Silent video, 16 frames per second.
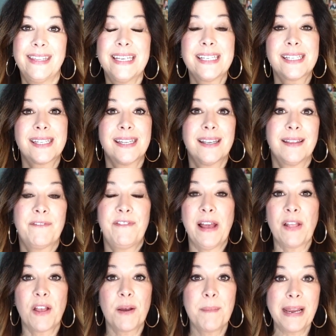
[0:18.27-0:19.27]
This
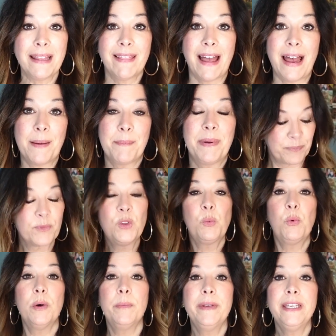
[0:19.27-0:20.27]
fell on my lap. The
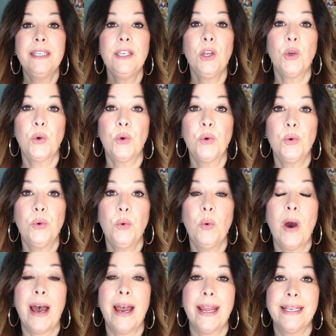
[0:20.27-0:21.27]
woman
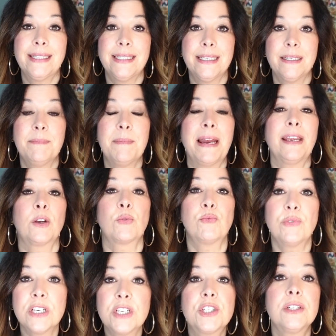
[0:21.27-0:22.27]
who I did my
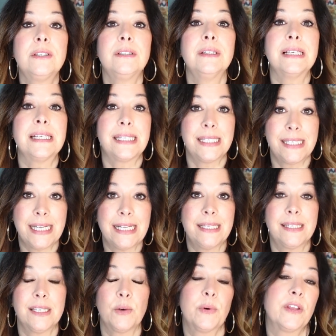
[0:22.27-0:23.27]
original estate
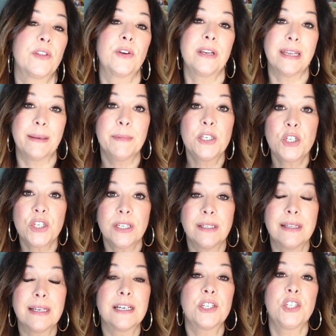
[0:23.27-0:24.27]
sale with, her name is
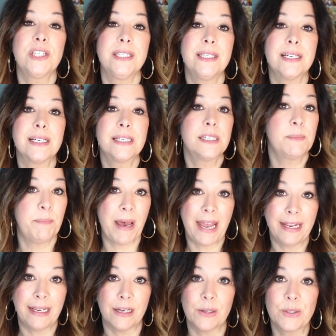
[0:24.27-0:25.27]
Sheila. She does
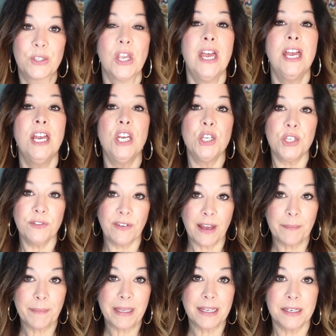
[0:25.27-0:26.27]
buyouts. She
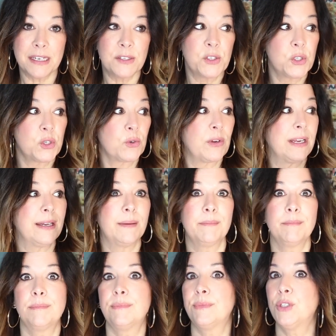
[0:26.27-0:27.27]
found me on
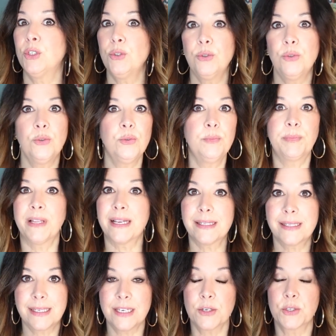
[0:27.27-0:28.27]
Instagram two
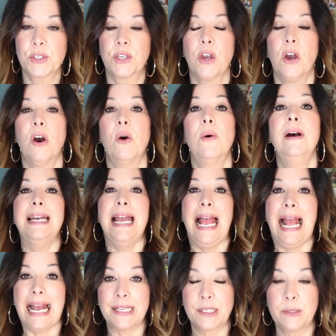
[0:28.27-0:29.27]
plus years ago
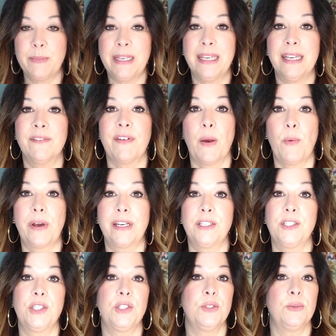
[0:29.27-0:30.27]
asked me if I
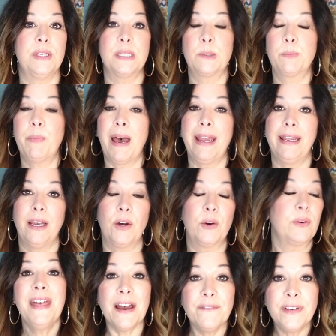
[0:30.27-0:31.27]
wanted to do this
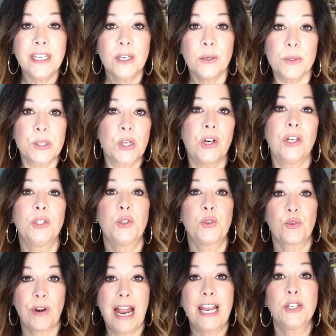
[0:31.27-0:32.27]
buyout. That video is called
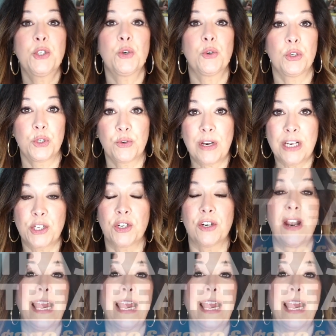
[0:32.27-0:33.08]
Trash or Treasure.